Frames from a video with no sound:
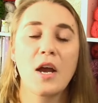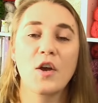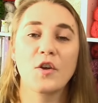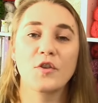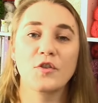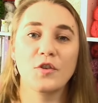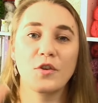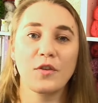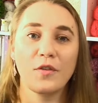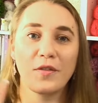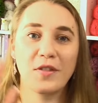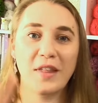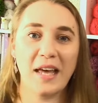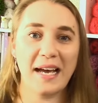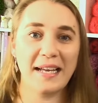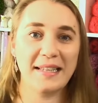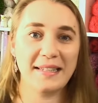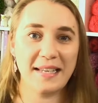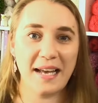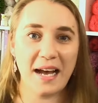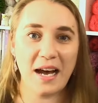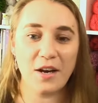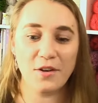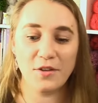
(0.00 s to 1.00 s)
So
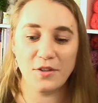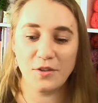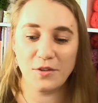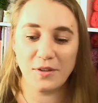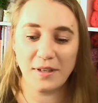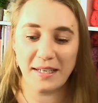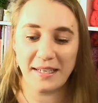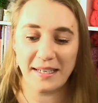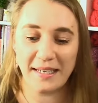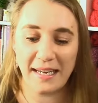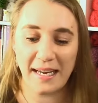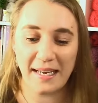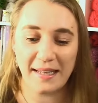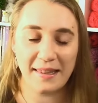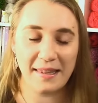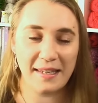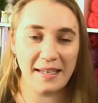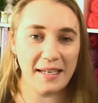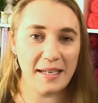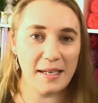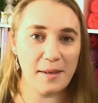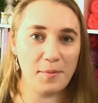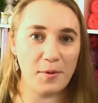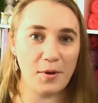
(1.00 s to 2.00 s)
that's how you can get
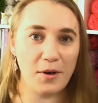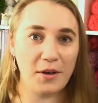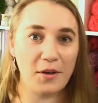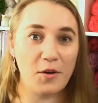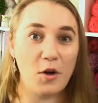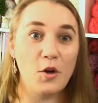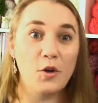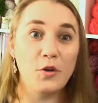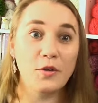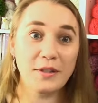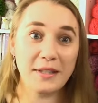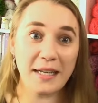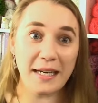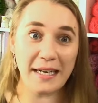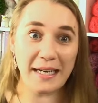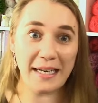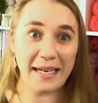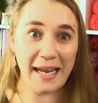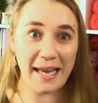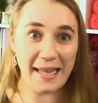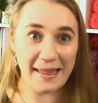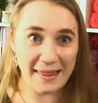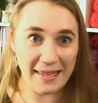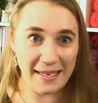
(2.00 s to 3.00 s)
the ebook. Who's going
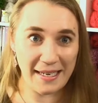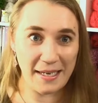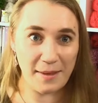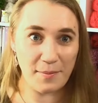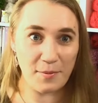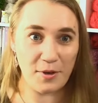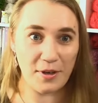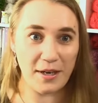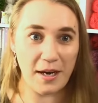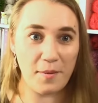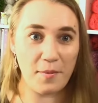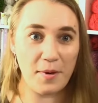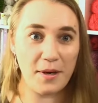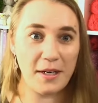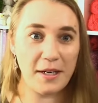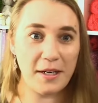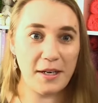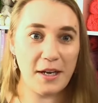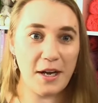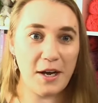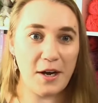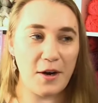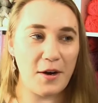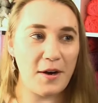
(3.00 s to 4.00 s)
to get the ebook? I want to
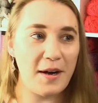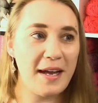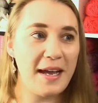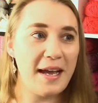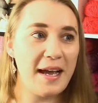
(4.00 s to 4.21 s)
know.